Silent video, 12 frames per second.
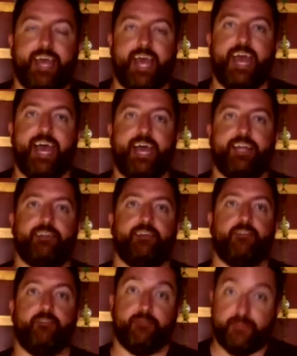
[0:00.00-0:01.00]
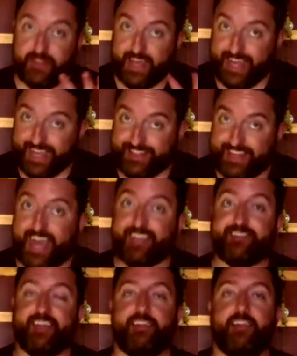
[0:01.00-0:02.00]
And at the ad
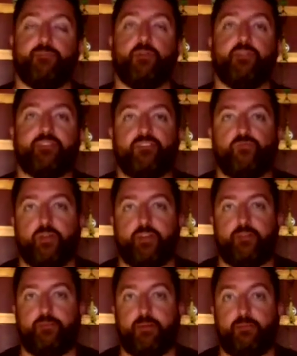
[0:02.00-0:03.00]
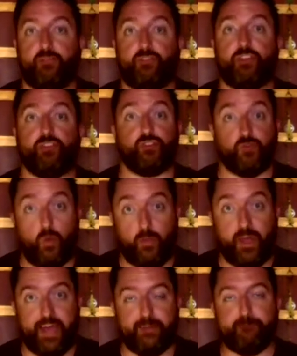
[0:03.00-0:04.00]
set level, this is where you're going to be able to control
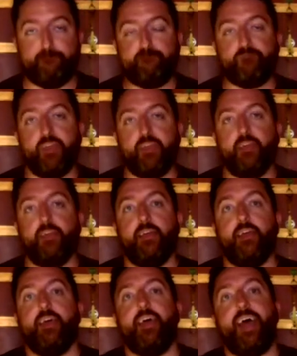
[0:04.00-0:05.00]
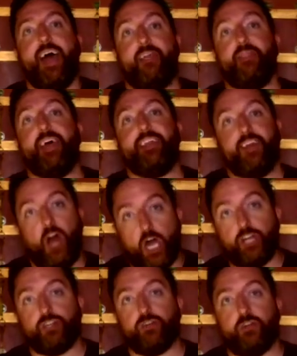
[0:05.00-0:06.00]
that. And then
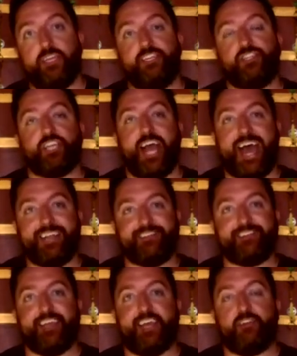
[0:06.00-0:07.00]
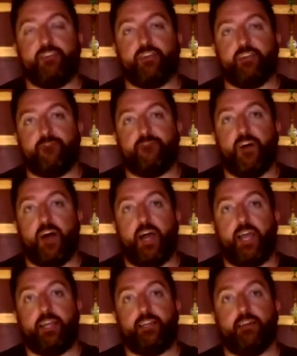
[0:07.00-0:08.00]
under each ad set, you're going to
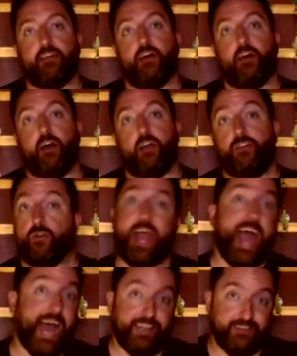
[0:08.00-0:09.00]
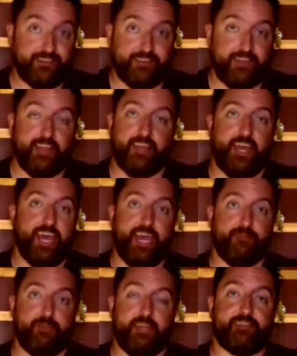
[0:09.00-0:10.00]
find your ads.
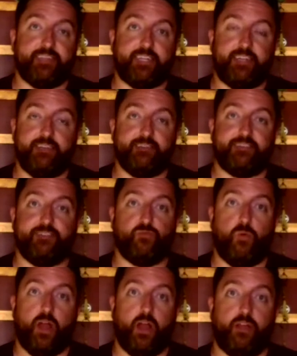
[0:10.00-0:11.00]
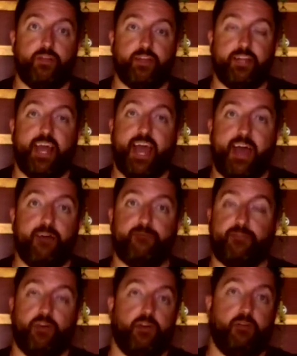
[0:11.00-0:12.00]
And basically, this is where you're going to have
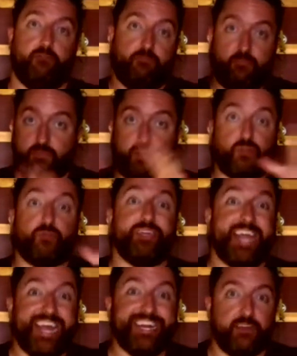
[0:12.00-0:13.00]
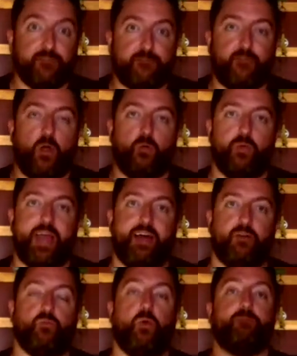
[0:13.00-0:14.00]
the creative
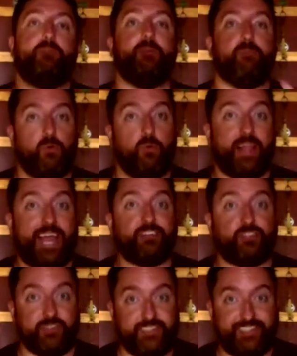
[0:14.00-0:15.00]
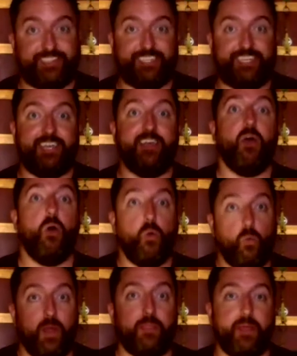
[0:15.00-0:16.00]
around what people will actually see
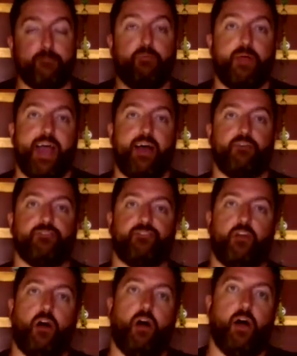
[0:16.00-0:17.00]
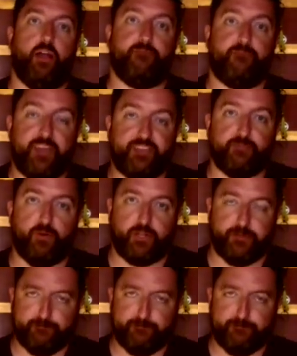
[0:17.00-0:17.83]
when they browse on Facebook.